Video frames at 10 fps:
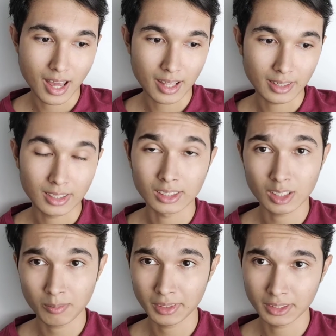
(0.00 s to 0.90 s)
at the
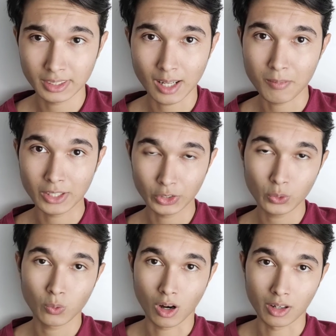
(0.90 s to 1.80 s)
similar time
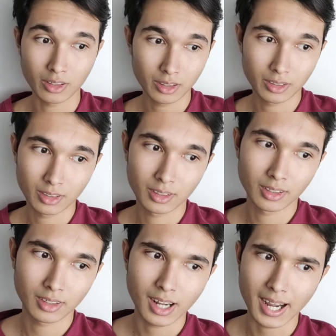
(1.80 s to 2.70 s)
as you are,
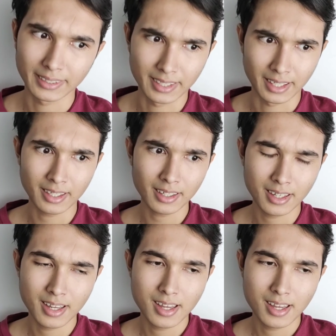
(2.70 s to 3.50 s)
I think.